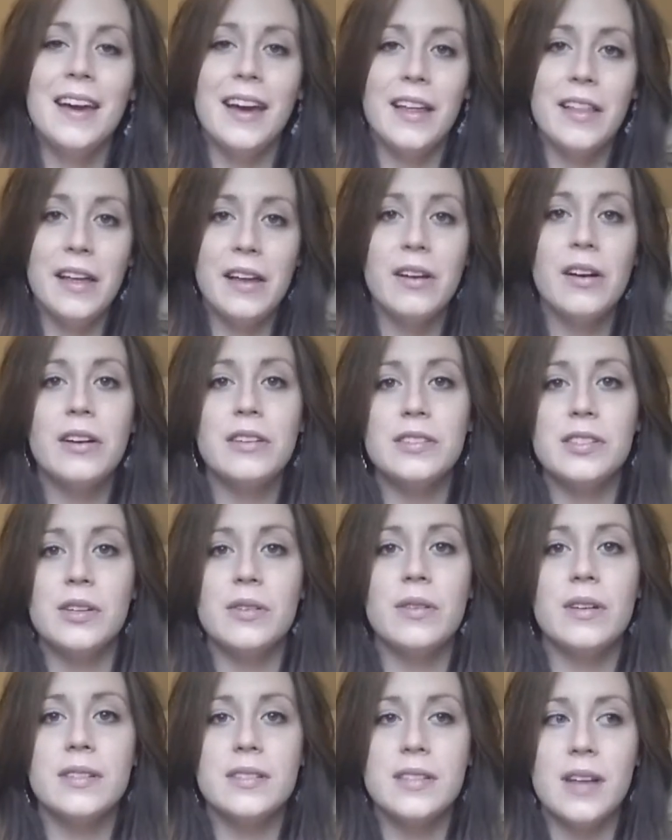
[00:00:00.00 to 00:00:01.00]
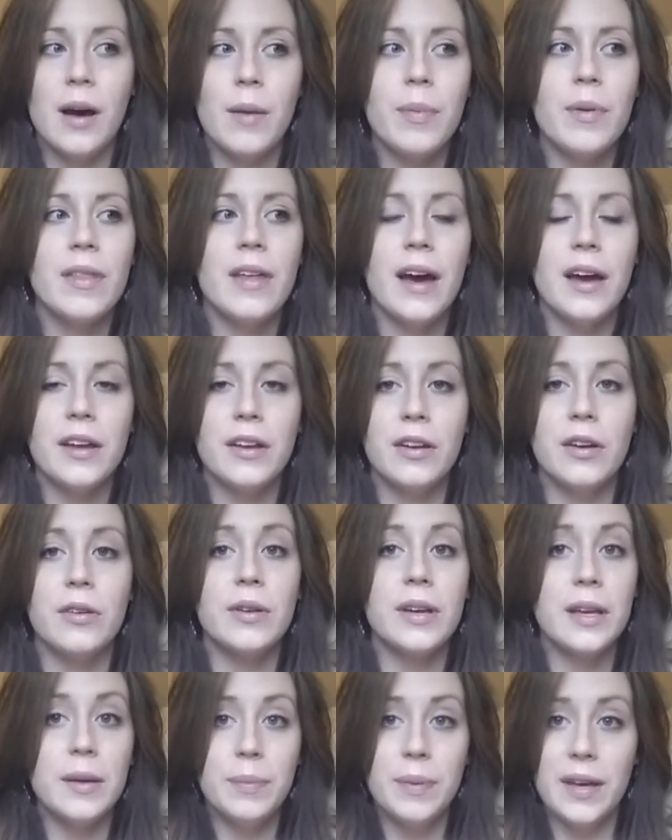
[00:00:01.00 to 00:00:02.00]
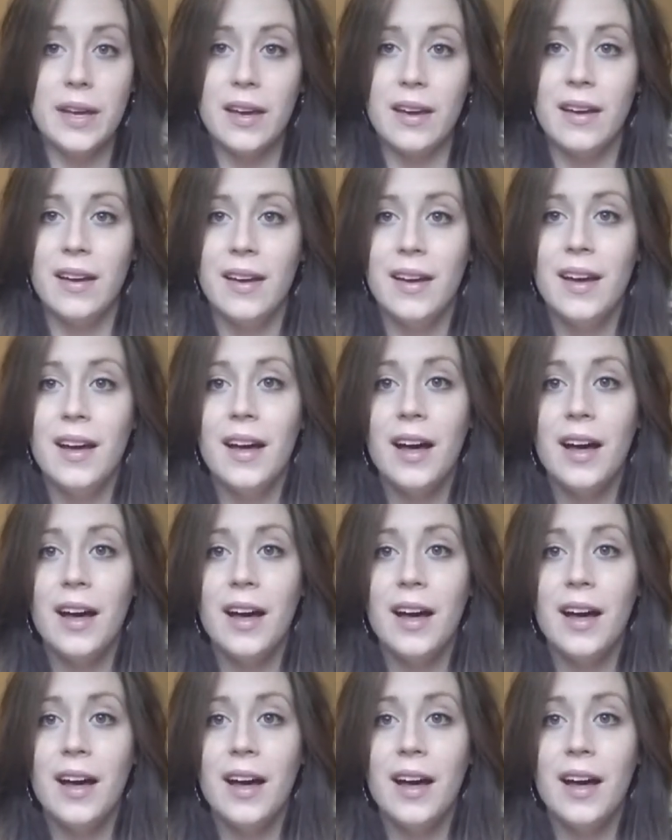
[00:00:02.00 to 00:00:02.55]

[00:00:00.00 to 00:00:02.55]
And then also on top of that, keeping